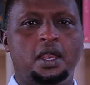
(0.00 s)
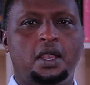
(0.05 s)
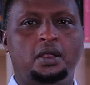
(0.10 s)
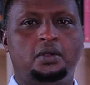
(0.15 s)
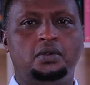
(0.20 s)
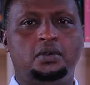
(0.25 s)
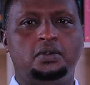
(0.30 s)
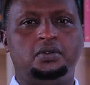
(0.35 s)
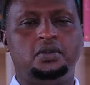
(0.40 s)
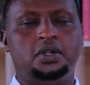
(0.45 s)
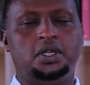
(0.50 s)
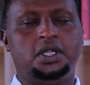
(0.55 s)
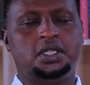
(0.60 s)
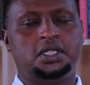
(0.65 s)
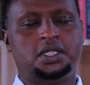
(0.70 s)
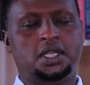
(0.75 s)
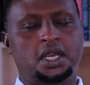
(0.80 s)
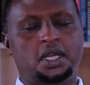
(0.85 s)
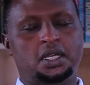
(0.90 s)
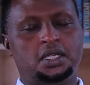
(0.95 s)
good
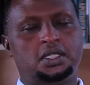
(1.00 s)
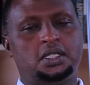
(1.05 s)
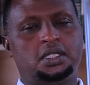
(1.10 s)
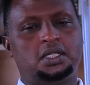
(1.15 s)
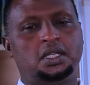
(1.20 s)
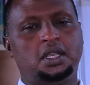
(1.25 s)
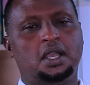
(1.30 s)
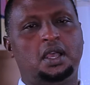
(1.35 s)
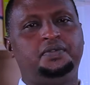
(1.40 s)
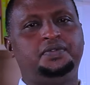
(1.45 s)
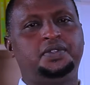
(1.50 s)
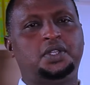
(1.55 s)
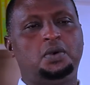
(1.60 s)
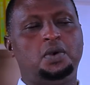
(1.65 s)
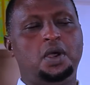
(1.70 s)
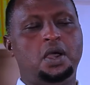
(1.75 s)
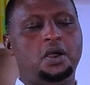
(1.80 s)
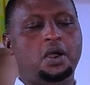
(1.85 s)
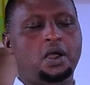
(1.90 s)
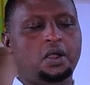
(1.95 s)
results after
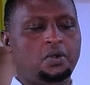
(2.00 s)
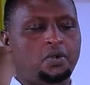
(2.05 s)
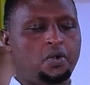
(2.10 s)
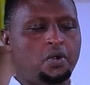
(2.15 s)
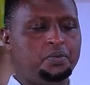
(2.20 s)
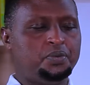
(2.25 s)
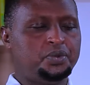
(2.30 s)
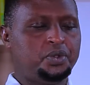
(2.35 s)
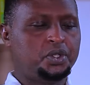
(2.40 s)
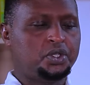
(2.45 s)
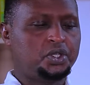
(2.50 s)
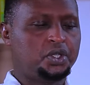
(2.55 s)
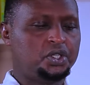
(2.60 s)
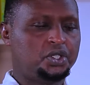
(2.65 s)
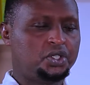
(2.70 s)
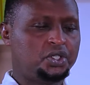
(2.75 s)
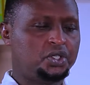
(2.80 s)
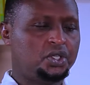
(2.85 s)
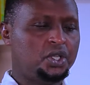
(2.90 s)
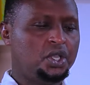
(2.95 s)
our
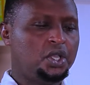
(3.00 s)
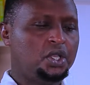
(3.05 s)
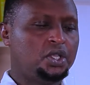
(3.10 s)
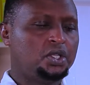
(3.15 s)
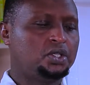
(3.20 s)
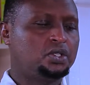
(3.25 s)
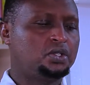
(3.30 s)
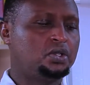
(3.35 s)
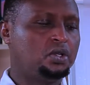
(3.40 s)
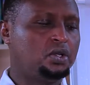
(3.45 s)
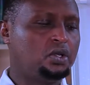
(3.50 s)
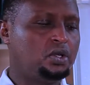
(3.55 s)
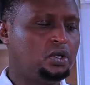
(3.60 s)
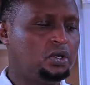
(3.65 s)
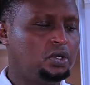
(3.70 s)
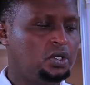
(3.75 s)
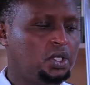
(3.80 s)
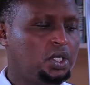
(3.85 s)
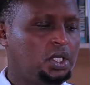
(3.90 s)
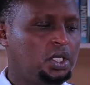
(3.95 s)
computations.
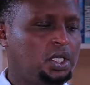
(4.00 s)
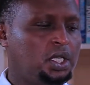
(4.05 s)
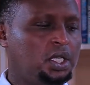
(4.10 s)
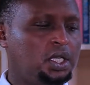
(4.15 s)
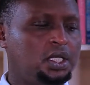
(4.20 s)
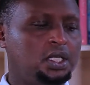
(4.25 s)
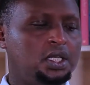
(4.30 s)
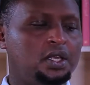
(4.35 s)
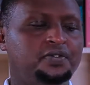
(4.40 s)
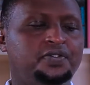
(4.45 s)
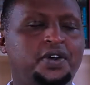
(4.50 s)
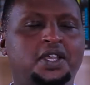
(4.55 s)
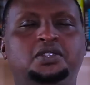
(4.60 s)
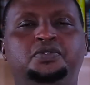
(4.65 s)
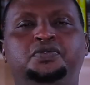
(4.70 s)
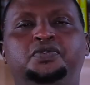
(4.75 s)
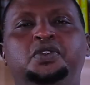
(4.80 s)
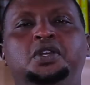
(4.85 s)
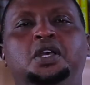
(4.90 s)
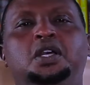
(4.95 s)
So the
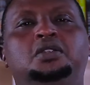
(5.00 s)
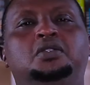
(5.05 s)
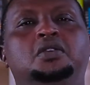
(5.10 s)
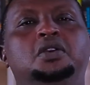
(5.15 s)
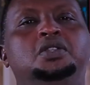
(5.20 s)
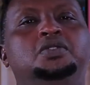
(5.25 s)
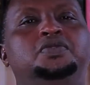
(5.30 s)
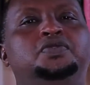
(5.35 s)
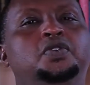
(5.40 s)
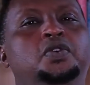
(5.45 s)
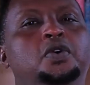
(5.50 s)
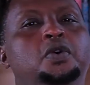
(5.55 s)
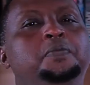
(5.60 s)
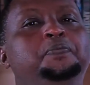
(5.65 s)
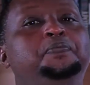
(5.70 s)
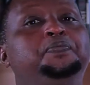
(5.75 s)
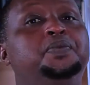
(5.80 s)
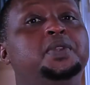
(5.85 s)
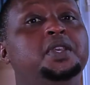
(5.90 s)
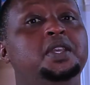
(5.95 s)
fast Fourier
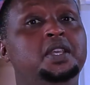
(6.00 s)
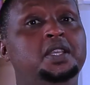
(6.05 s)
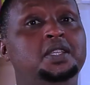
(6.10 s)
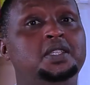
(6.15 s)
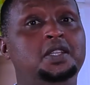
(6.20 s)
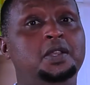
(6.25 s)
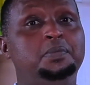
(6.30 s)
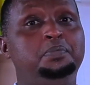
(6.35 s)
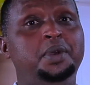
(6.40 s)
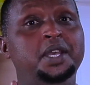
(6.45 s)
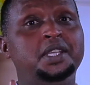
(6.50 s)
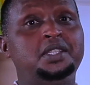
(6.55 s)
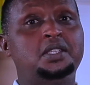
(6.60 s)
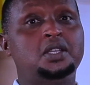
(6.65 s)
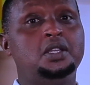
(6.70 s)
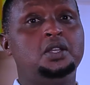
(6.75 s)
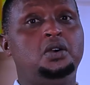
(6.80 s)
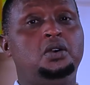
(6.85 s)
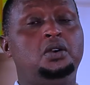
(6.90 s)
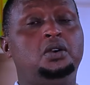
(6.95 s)
transform is the best
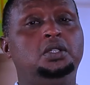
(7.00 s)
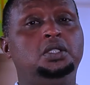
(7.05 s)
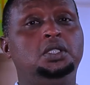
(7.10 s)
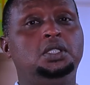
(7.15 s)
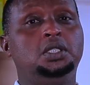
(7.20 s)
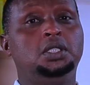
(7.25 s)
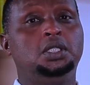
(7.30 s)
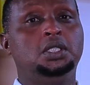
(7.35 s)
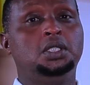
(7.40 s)
known